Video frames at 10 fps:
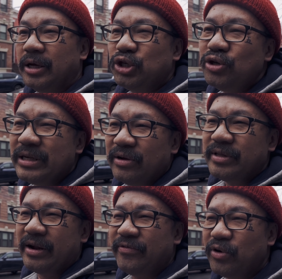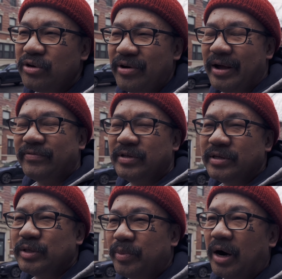It turns out that I photographed
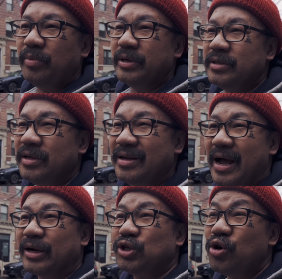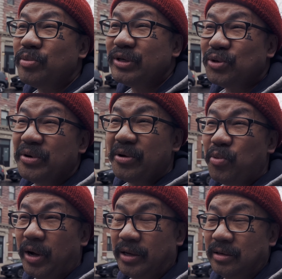this apartment in October
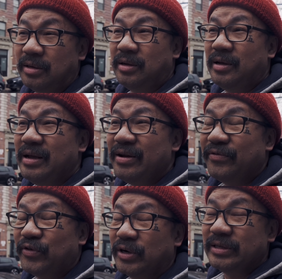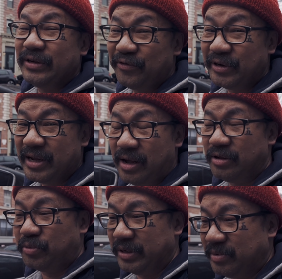21 for a different
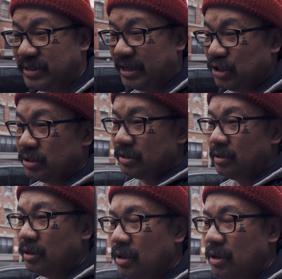Keller Williams agent,